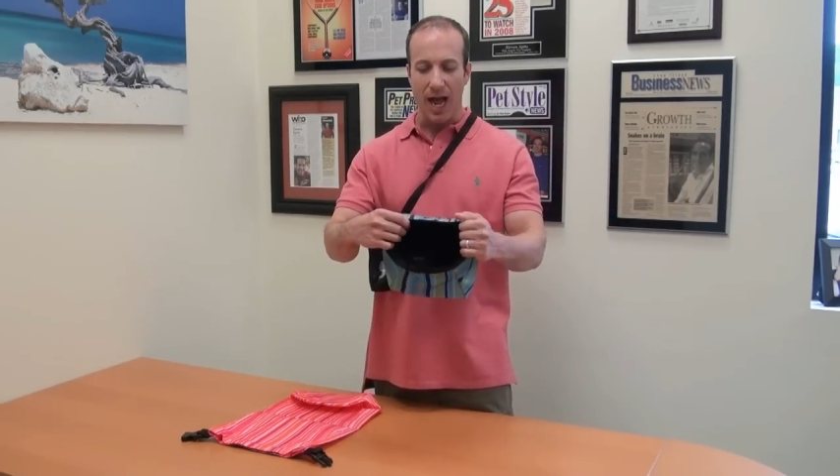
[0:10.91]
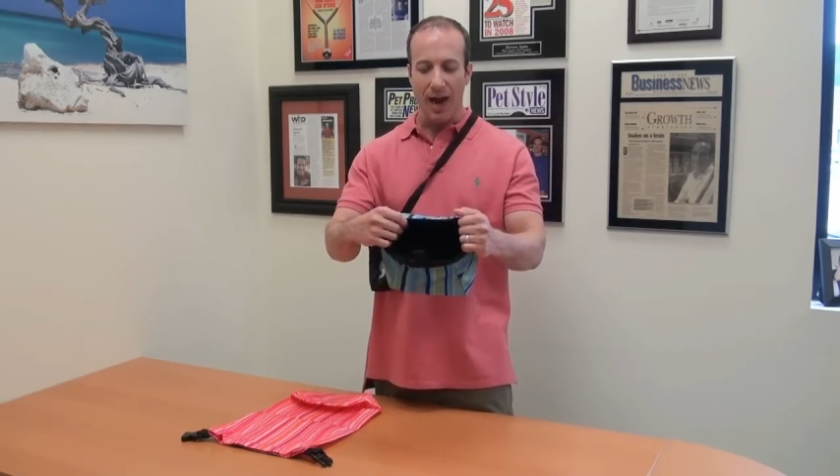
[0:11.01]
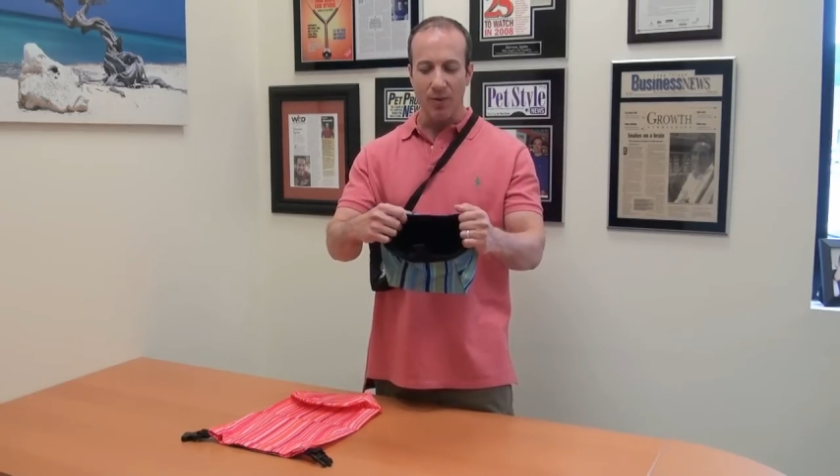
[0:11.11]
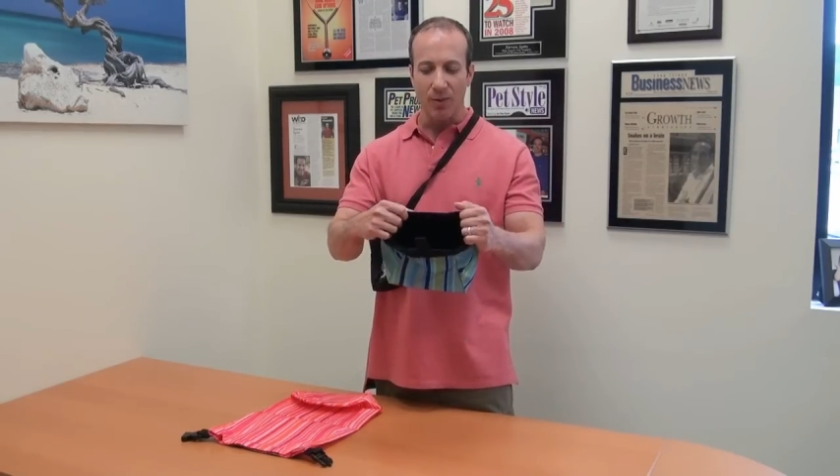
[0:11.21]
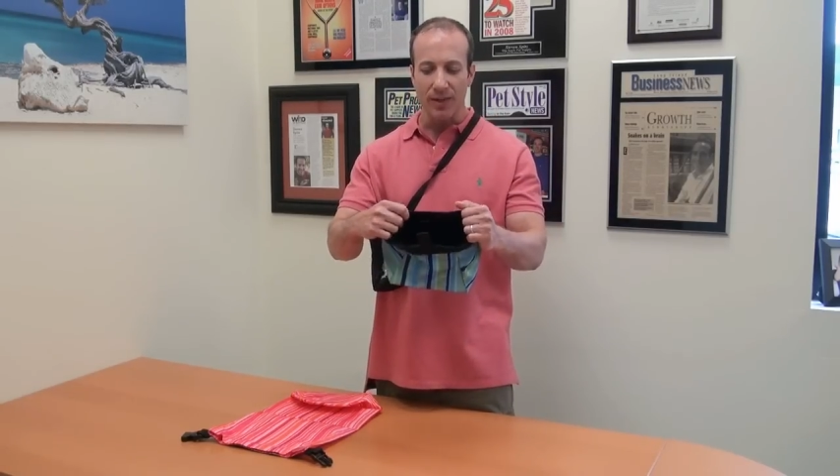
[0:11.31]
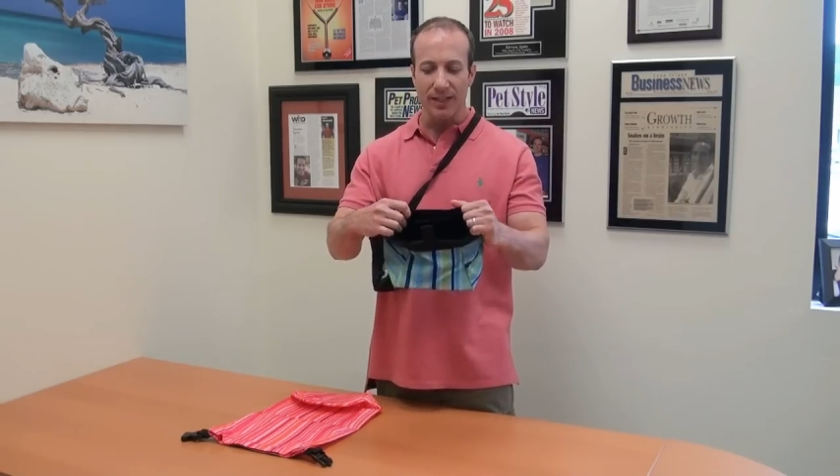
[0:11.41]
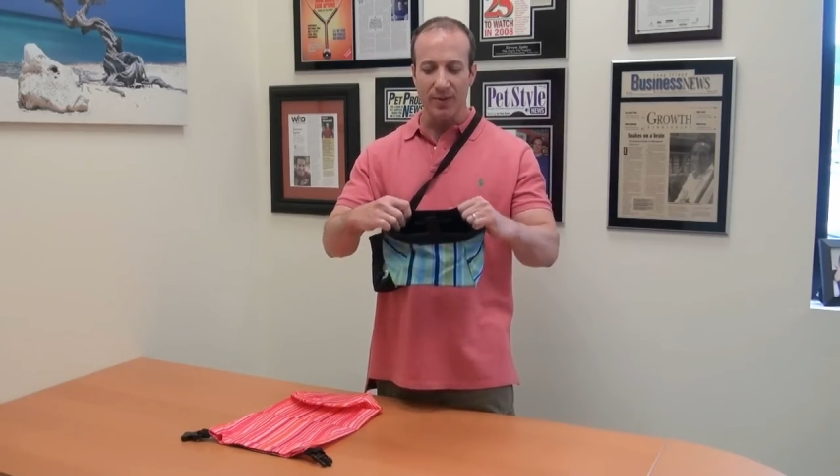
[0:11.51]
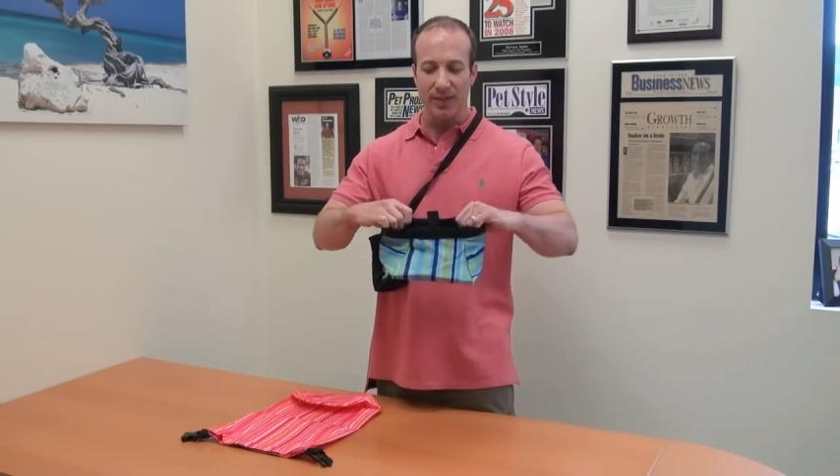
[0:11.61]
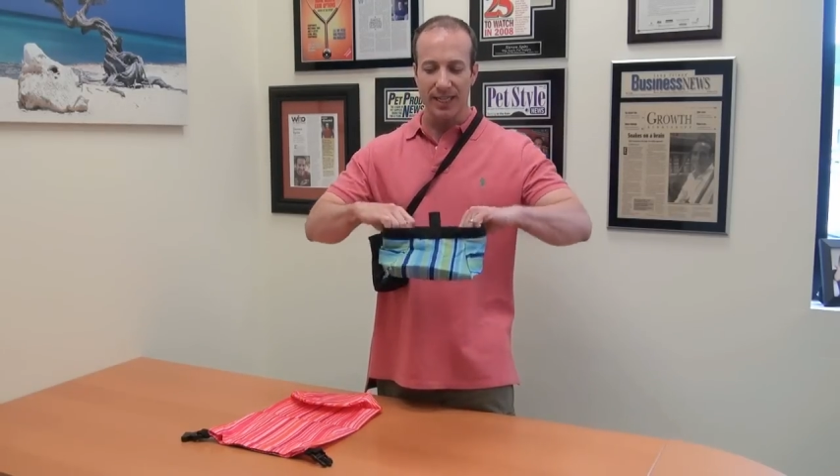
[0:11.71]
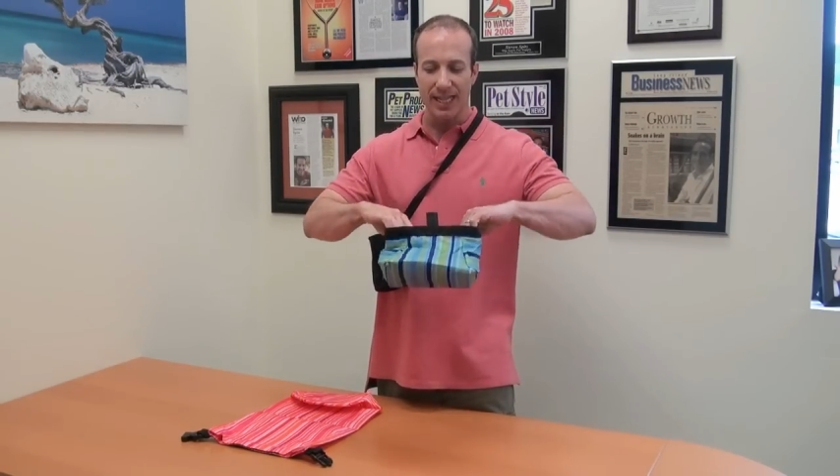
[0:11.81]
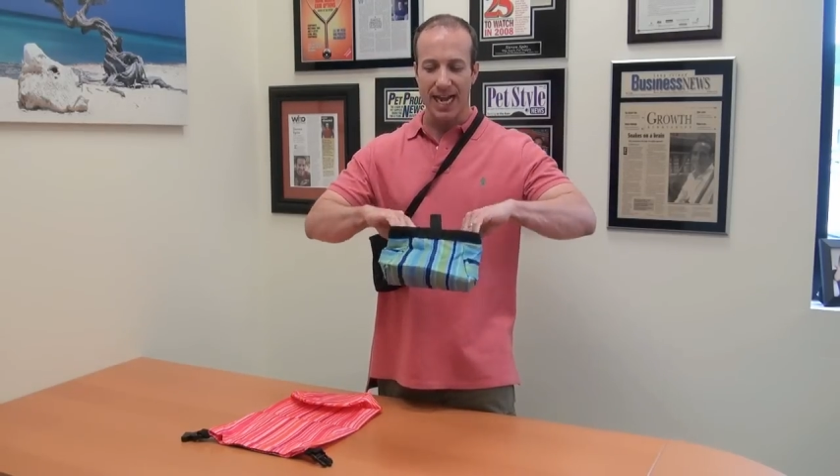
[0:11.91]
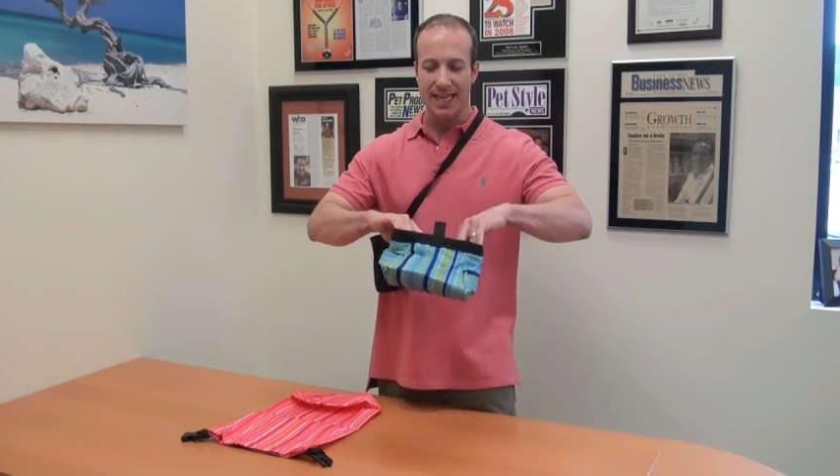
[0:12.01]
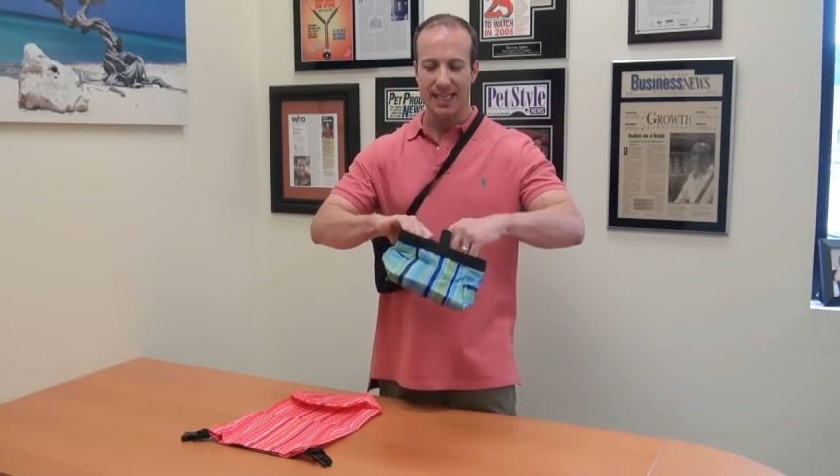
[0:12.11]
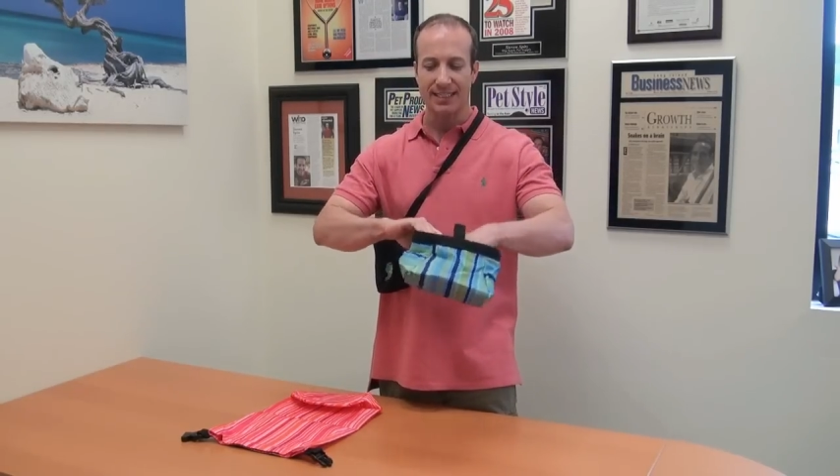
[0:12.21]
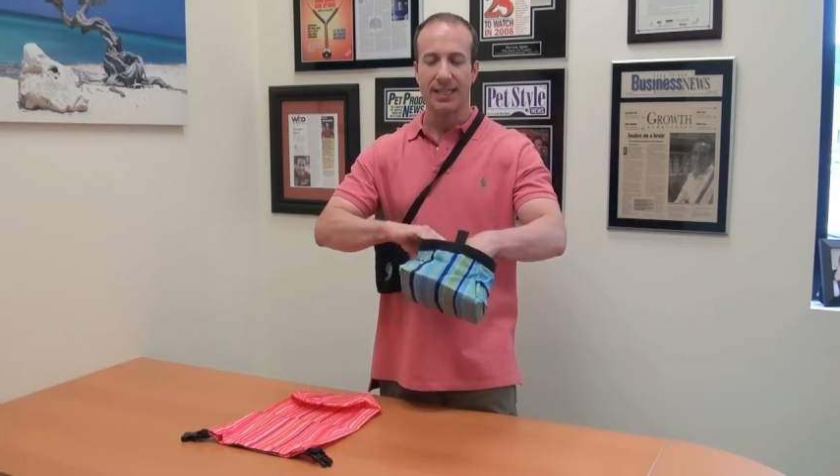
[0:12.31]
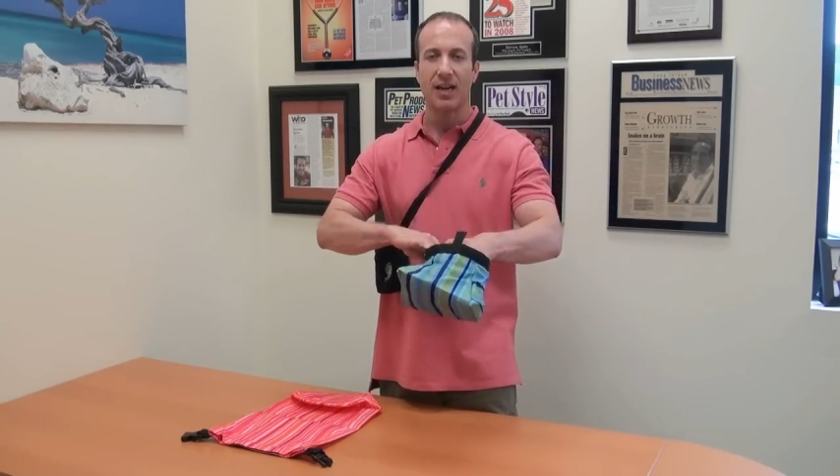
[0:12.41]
I really, really like this.